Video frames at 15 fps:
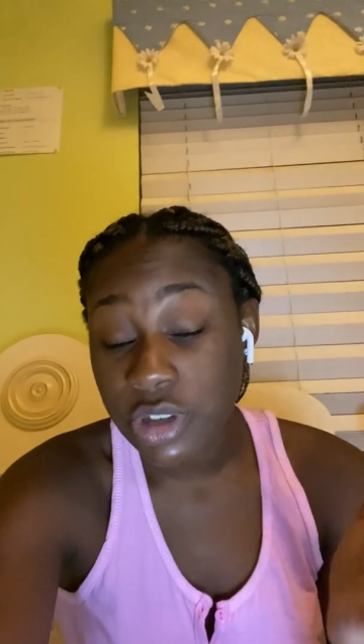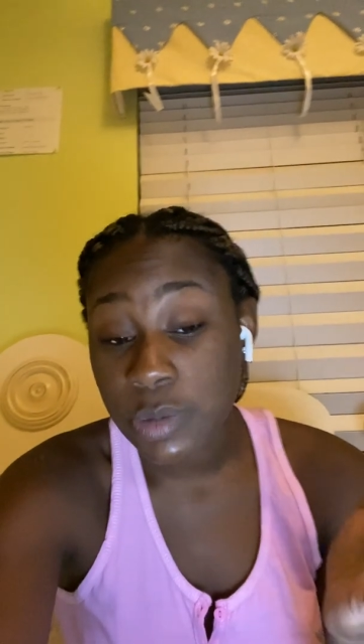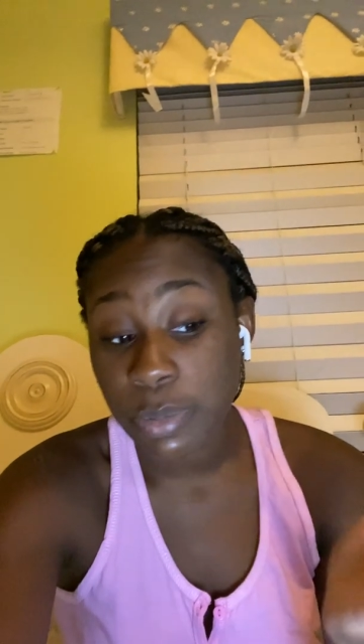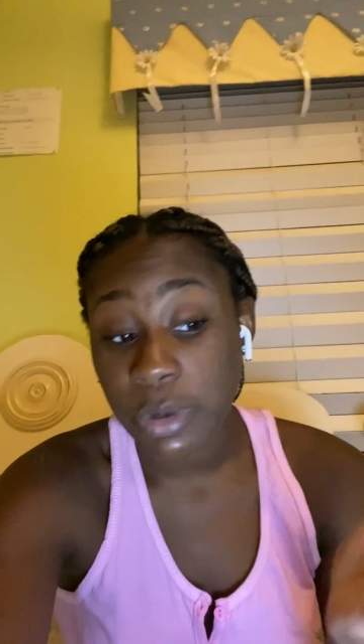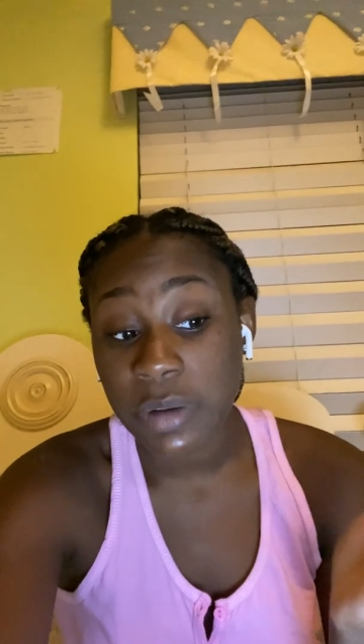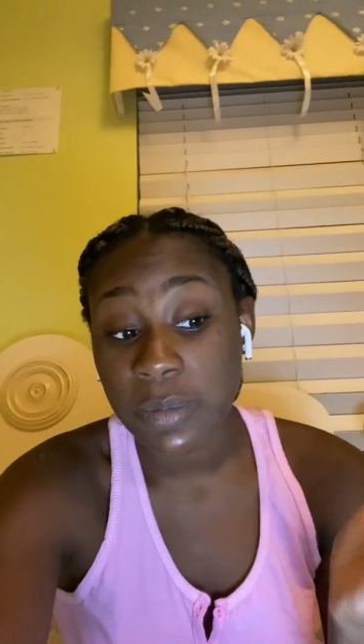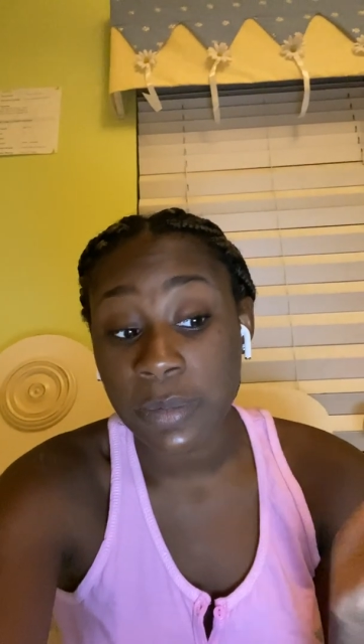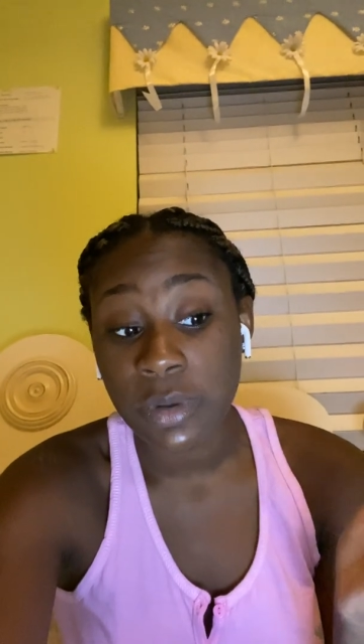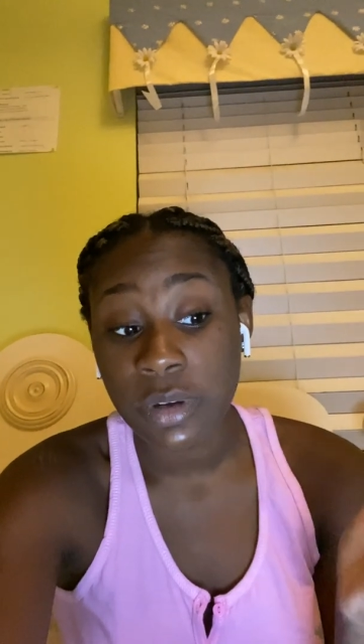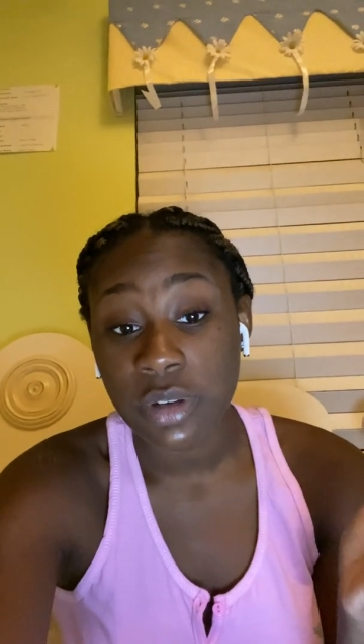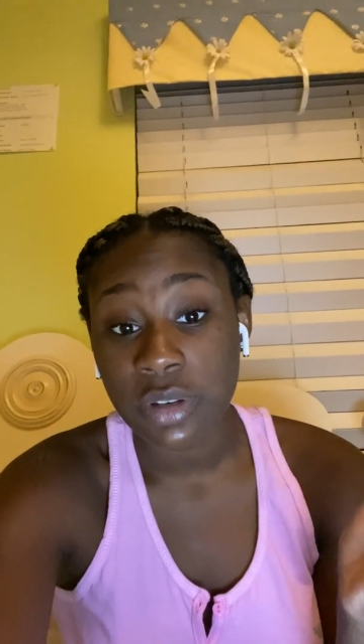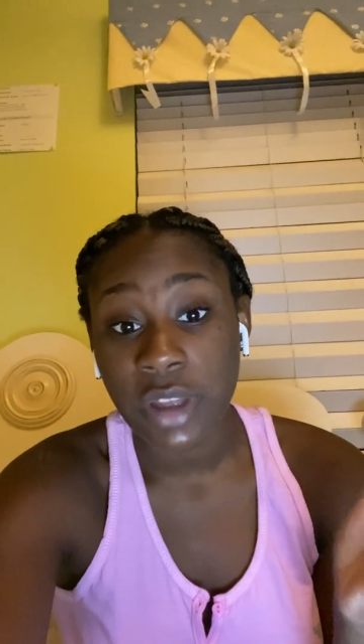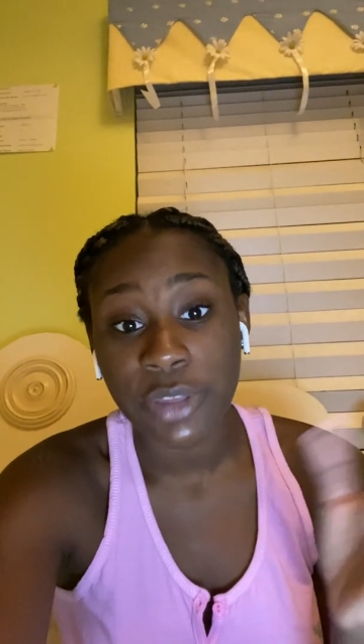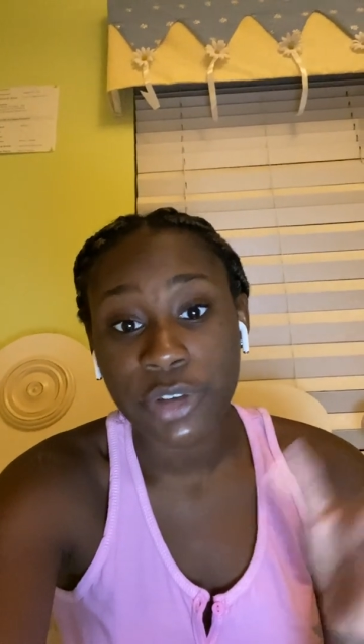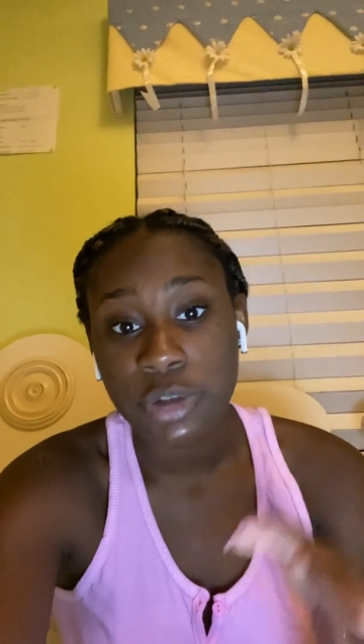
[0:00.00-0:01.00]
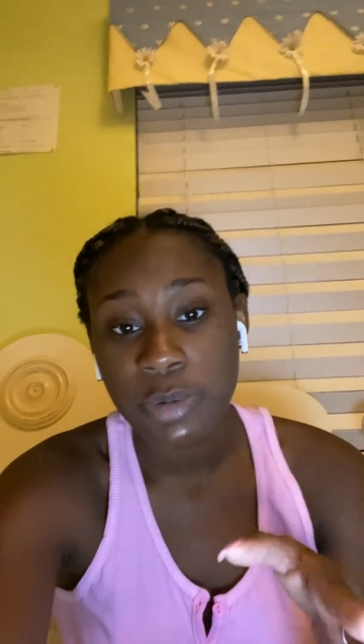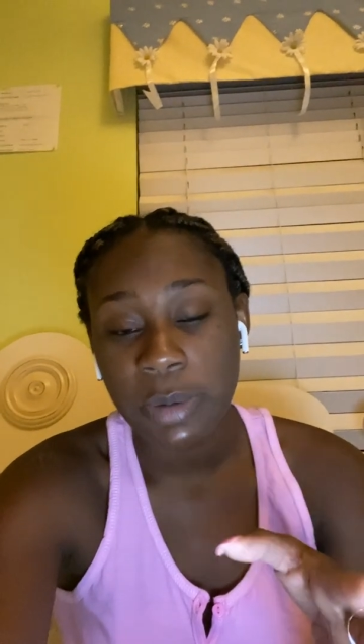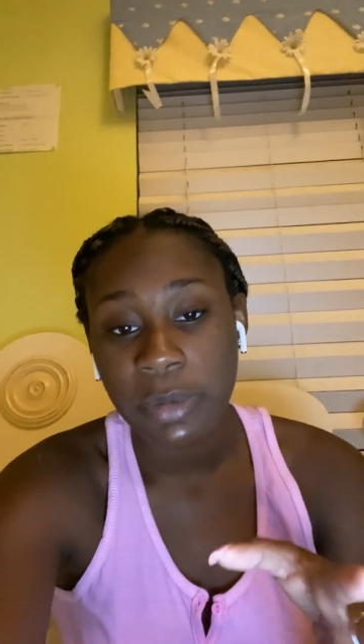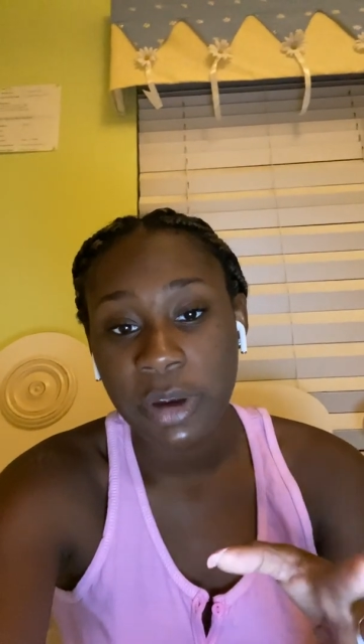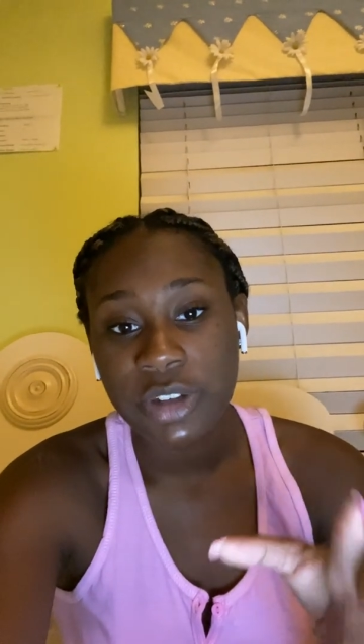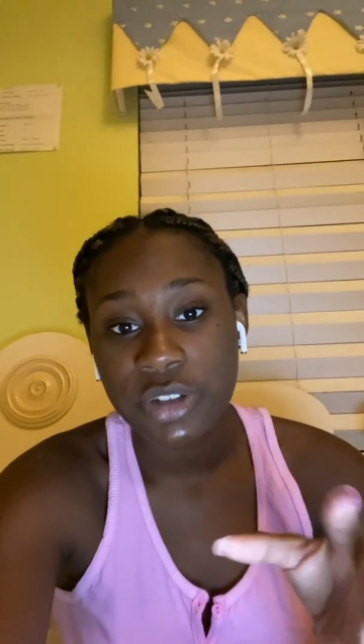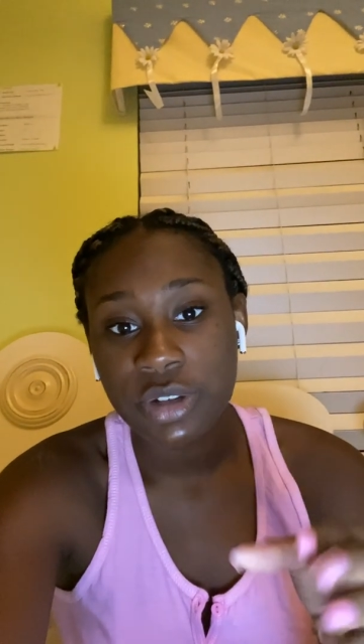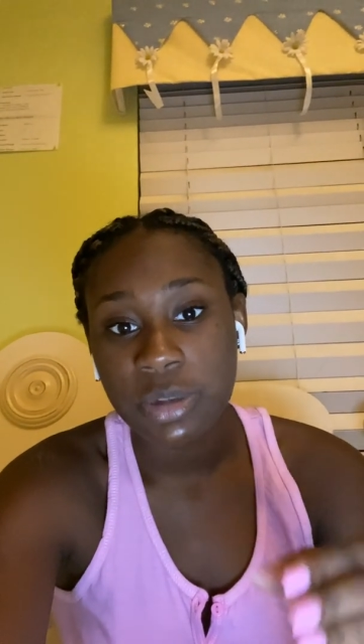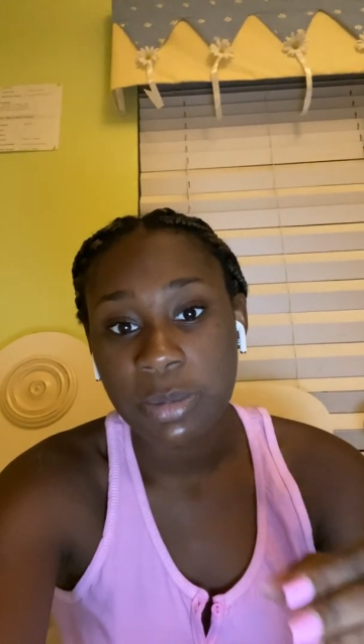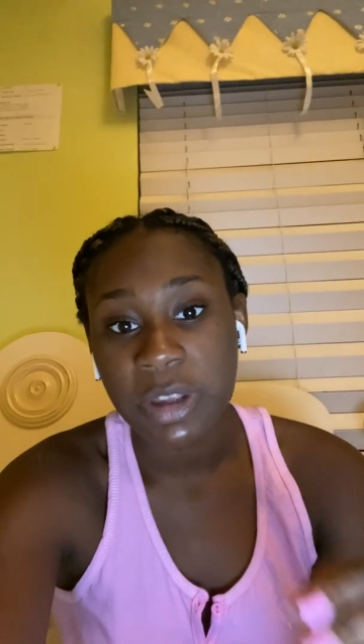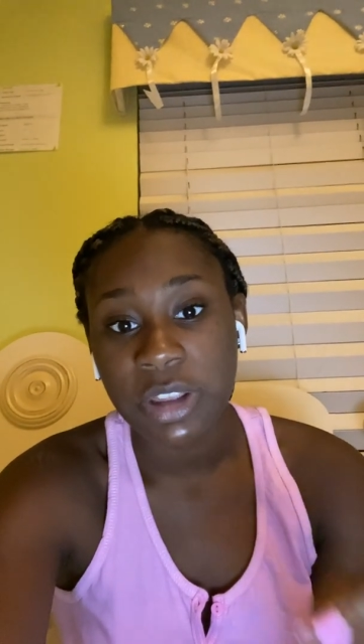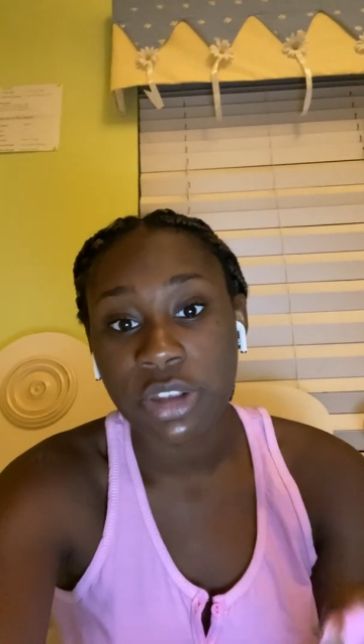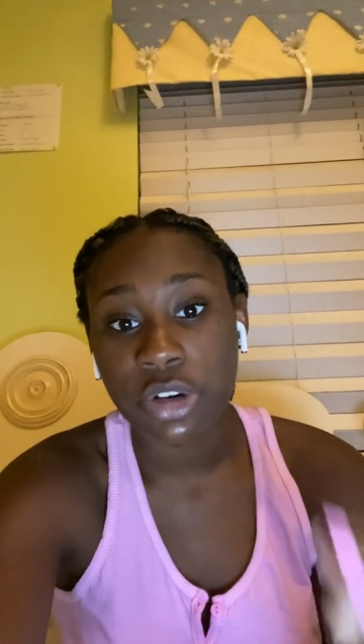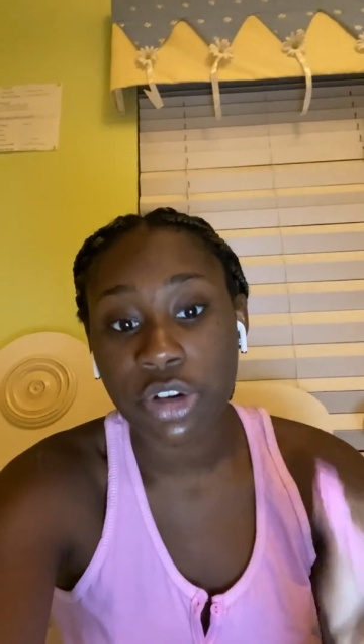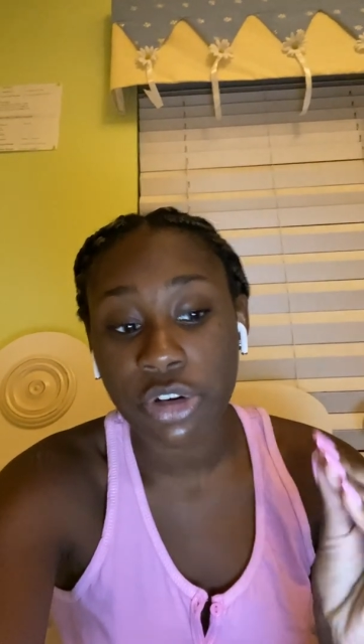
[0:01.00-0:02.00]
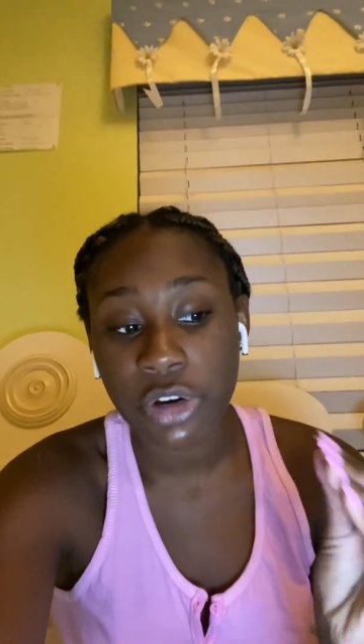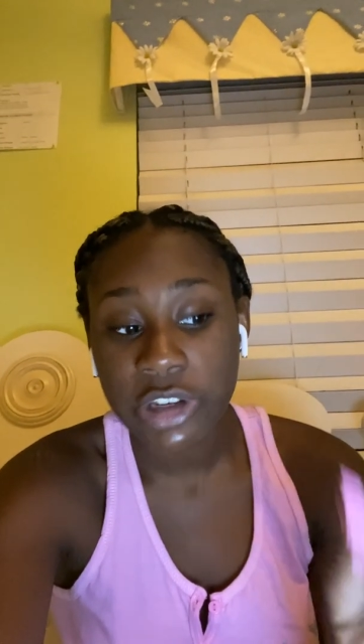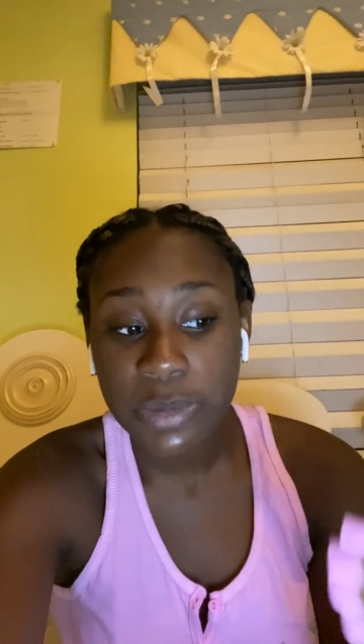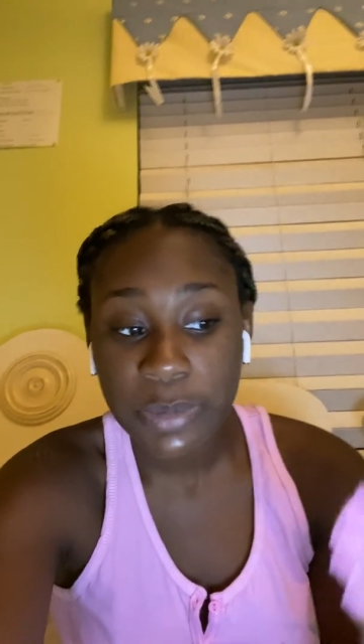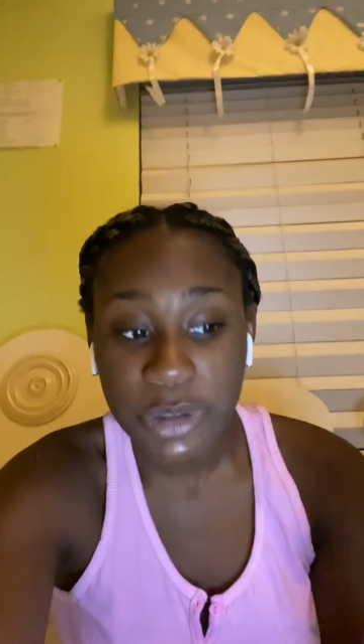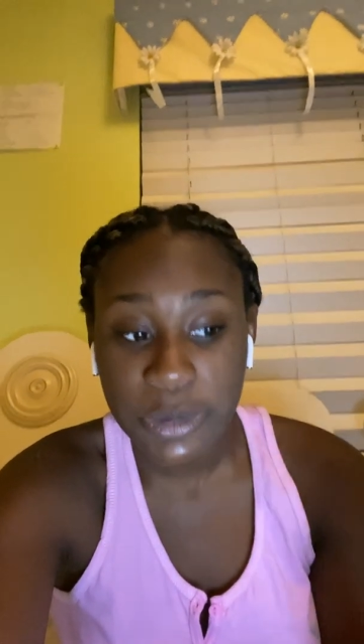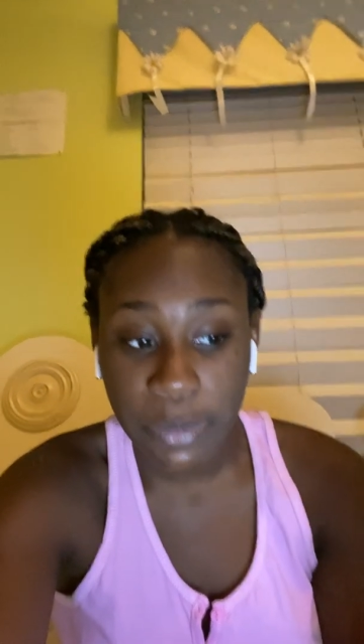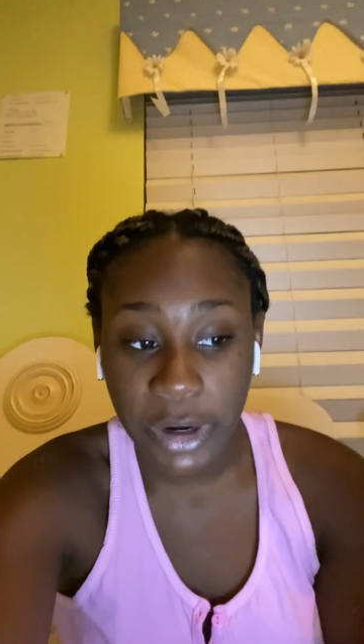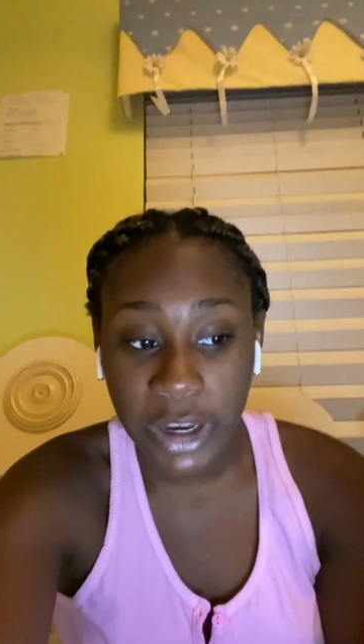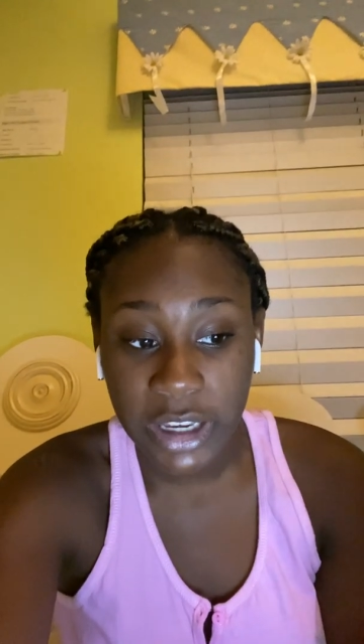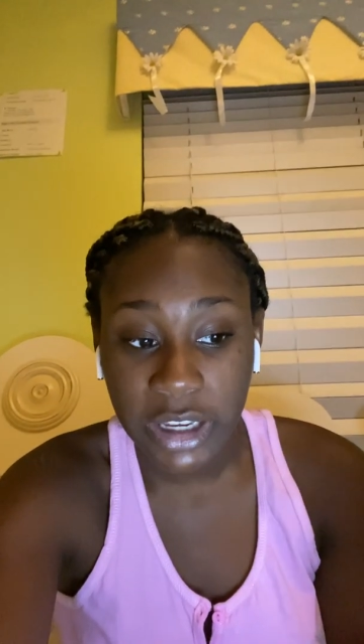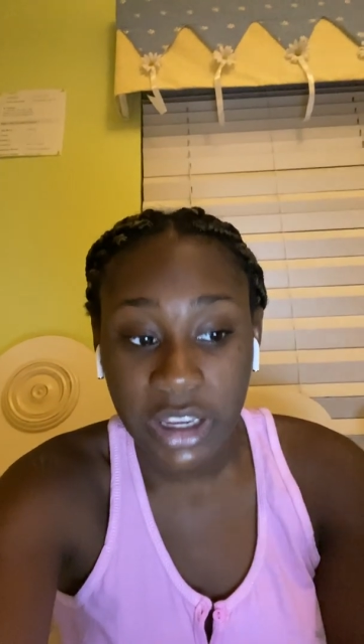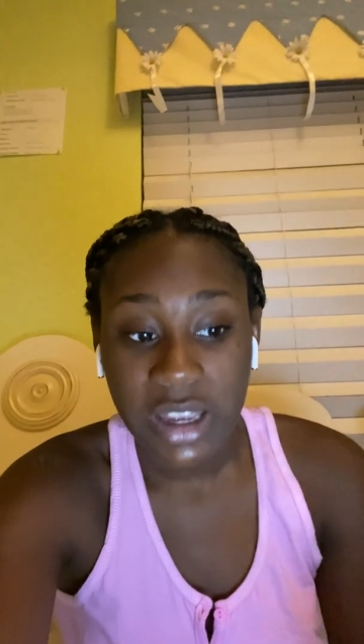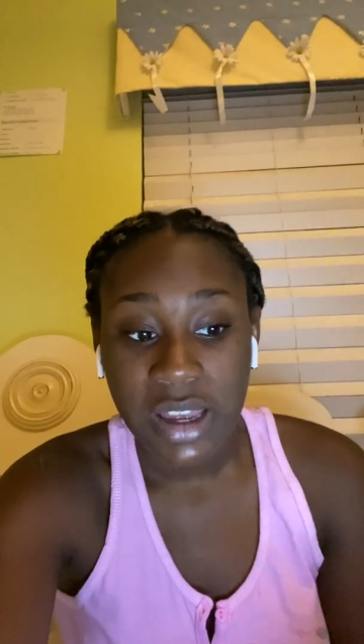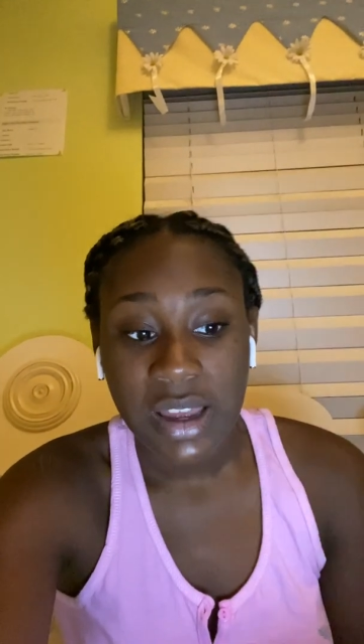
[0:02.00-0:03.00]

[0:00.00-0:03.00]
their Christmas break.